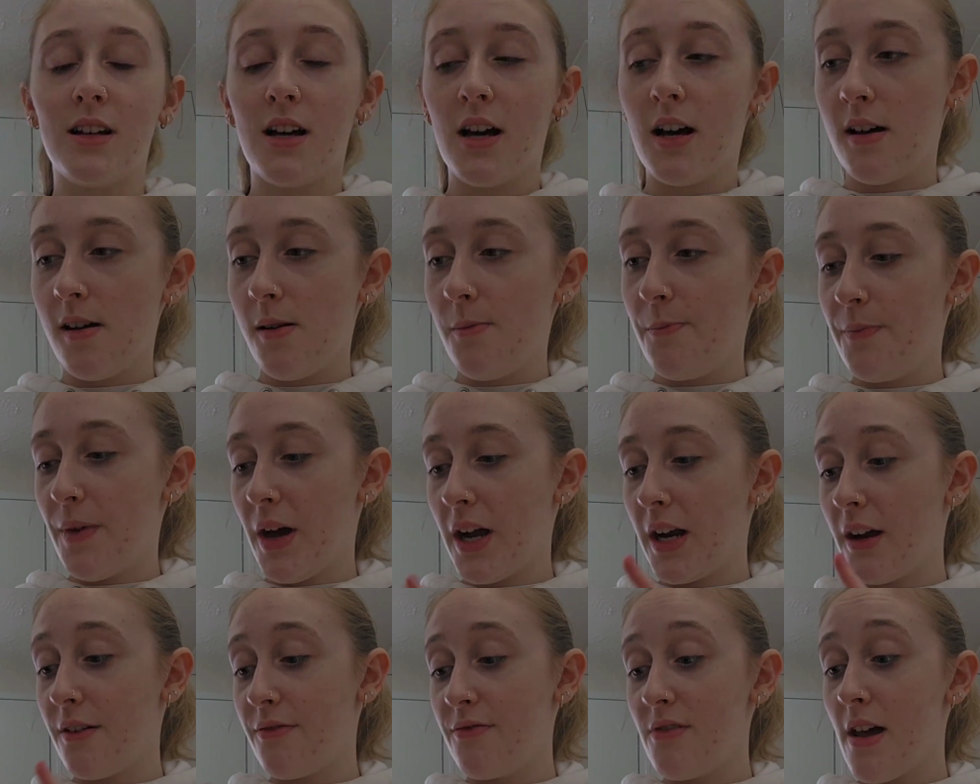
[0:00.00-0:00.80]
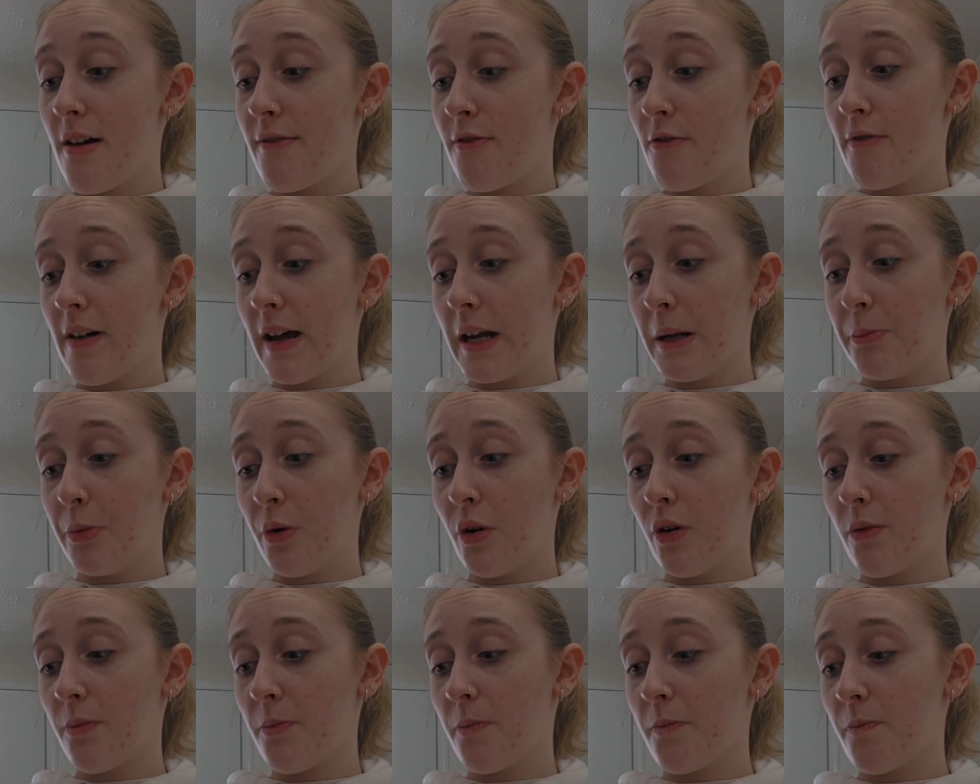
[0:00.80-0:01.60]
and I've never read a
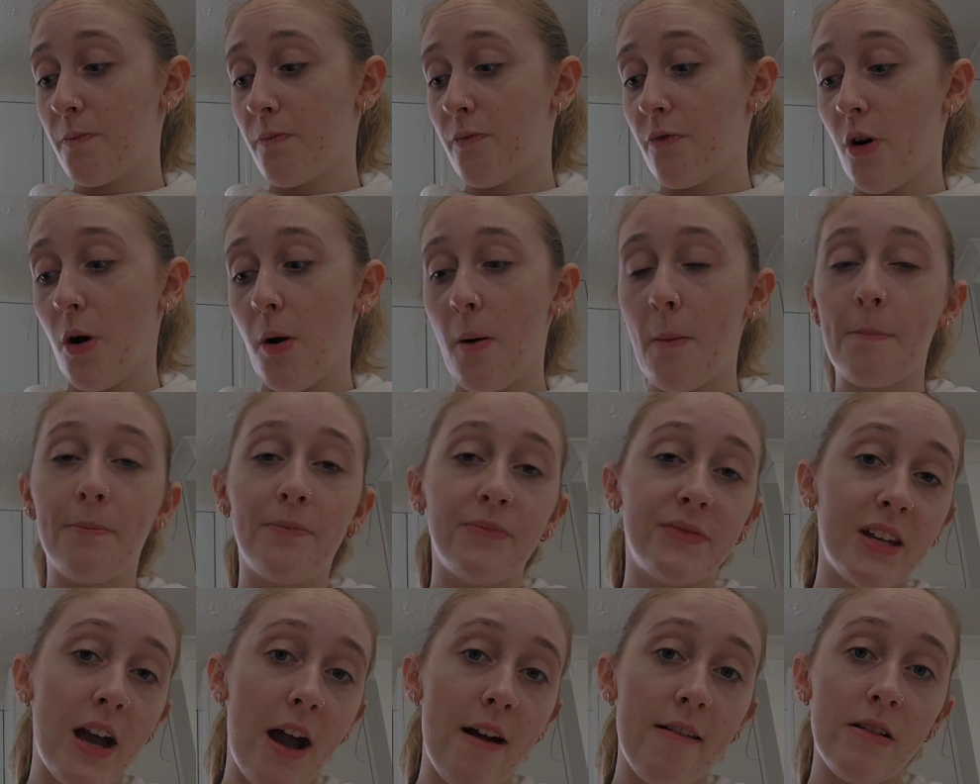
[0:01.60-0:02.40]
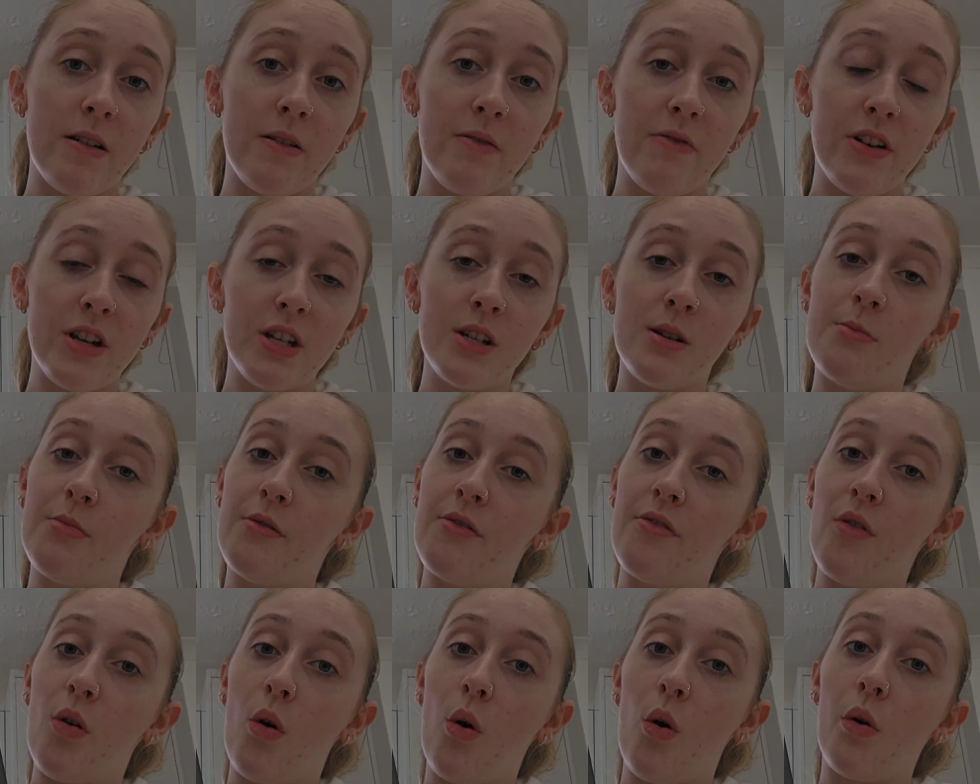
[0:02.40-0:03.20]
book from Taryn Fisher
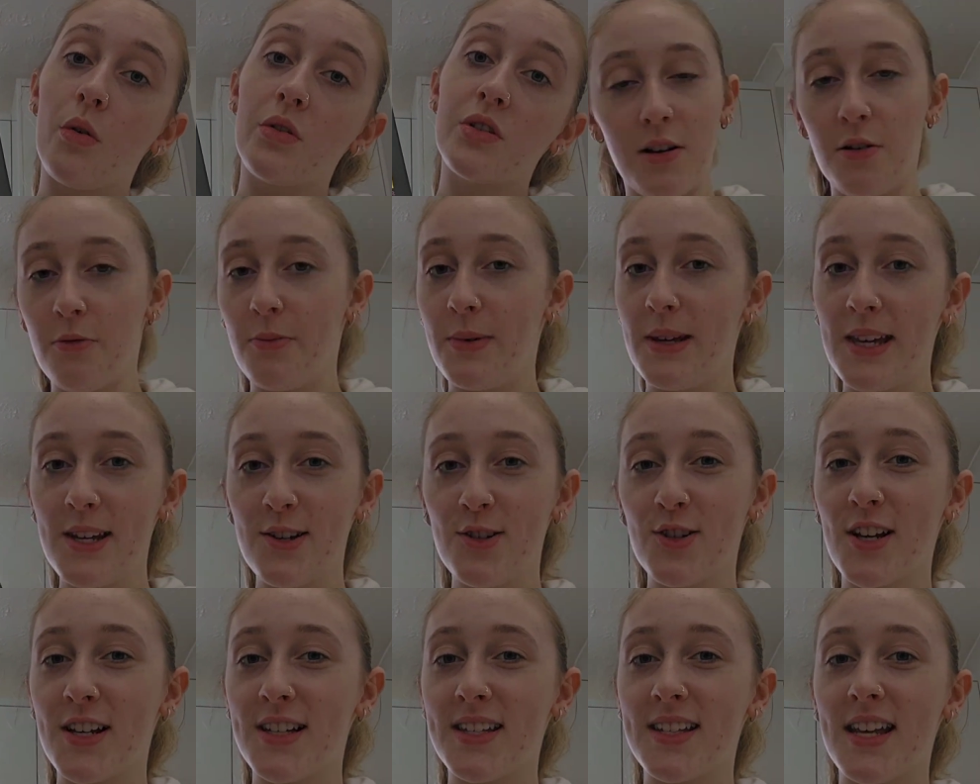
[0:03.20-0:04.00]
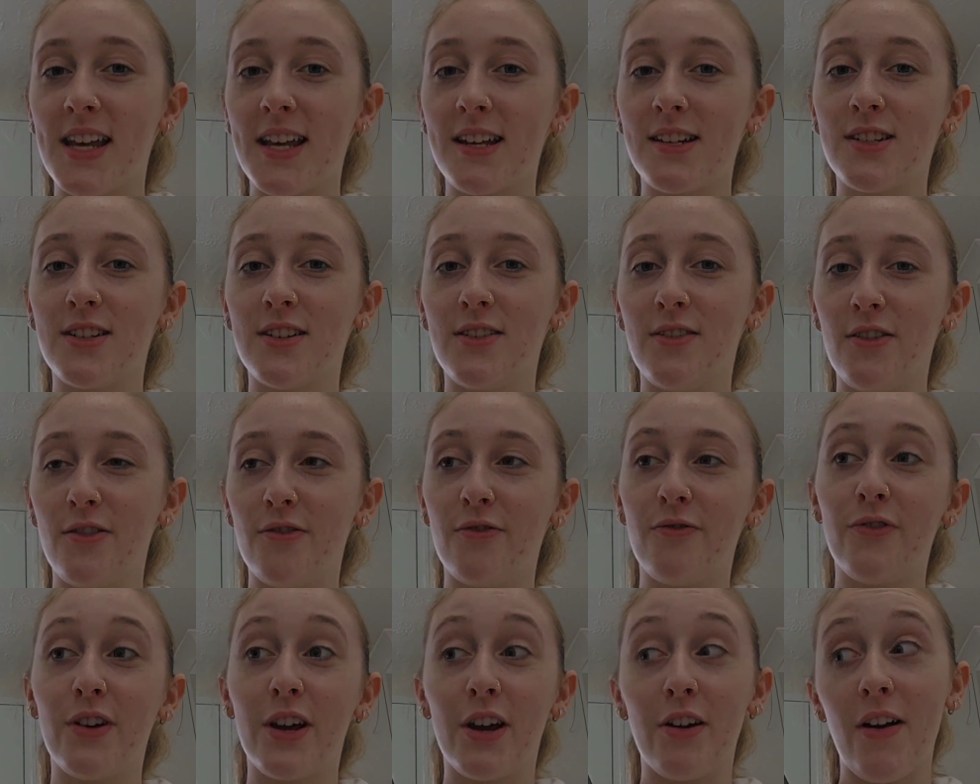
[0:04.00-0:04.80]
before. It'll be interesting to
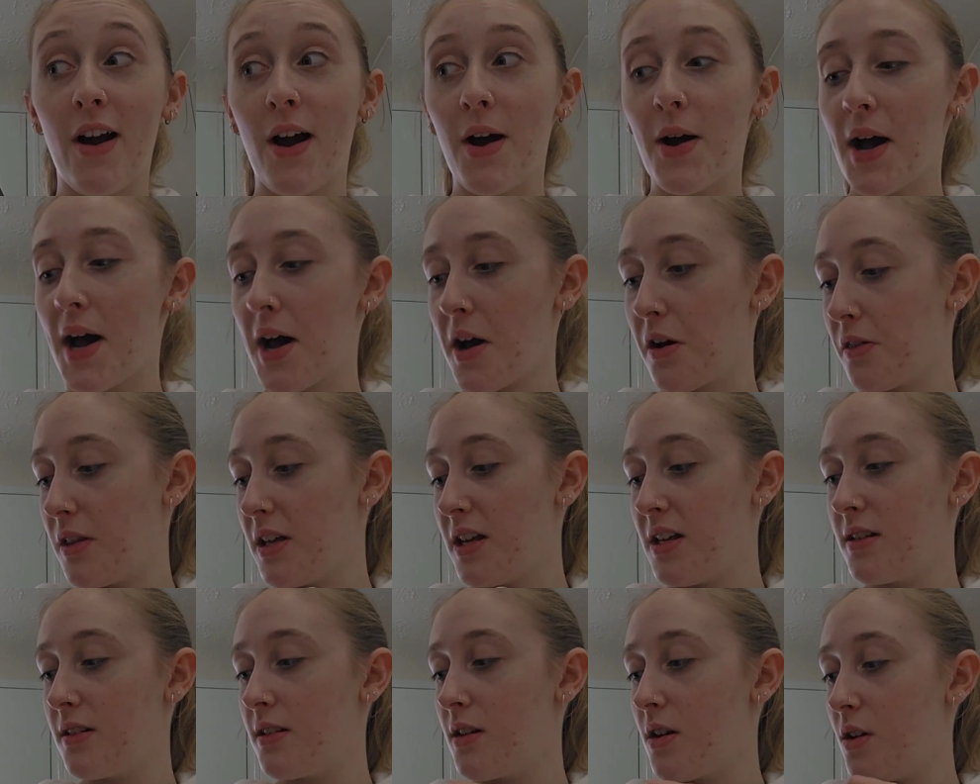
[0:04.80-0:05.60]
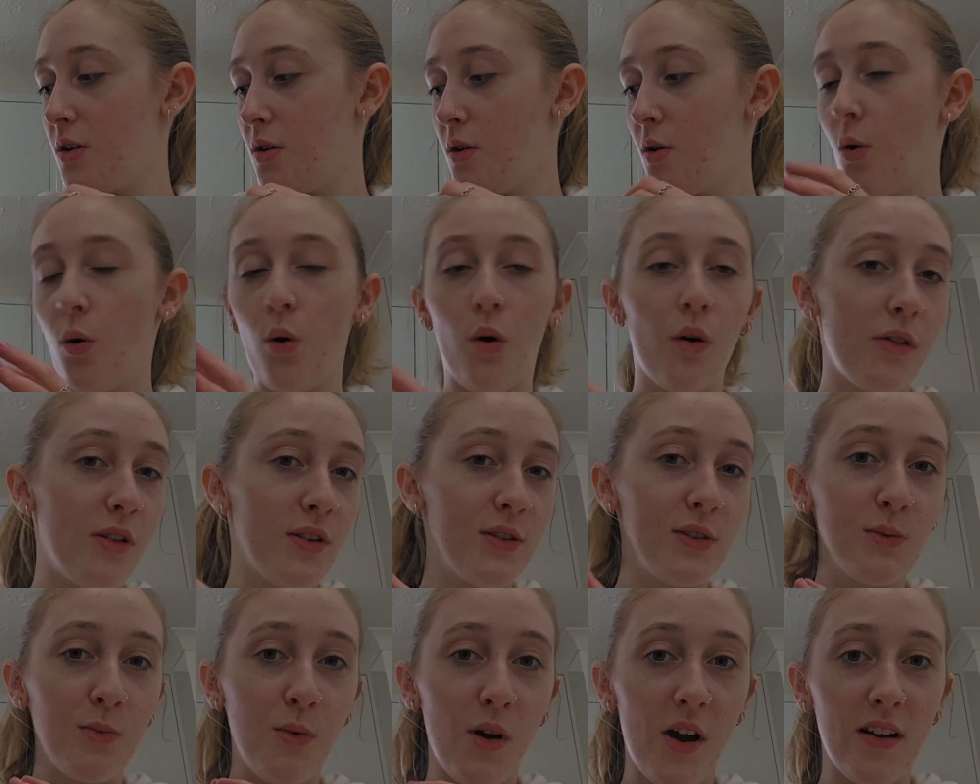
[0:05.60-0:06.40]
figure out how these
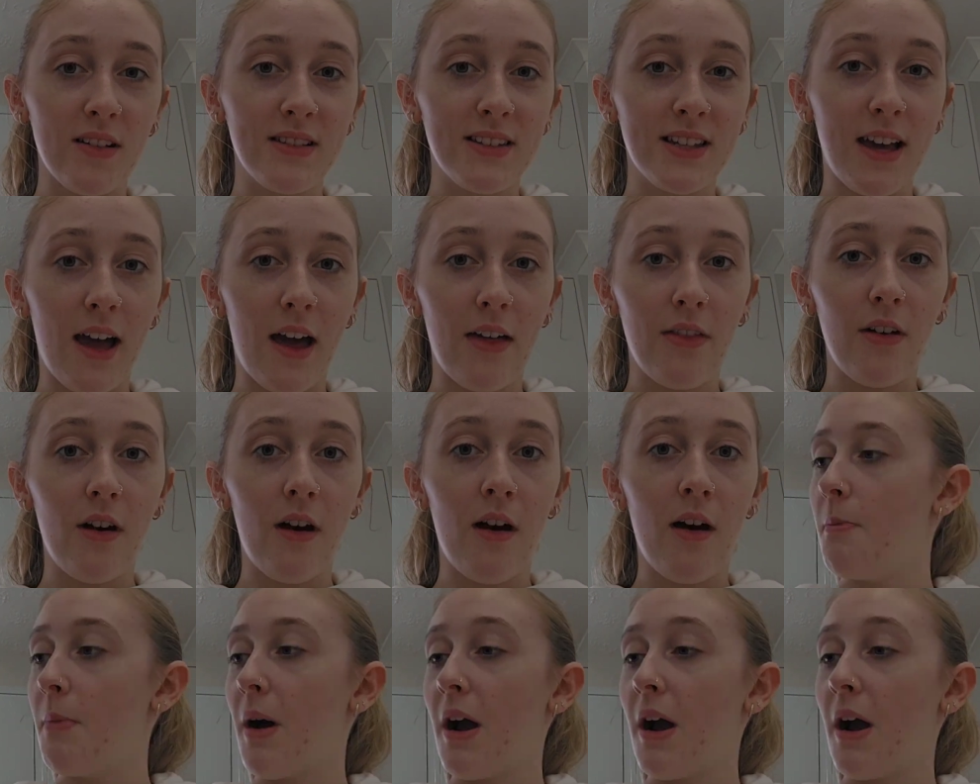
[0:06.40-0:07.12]
authors work together.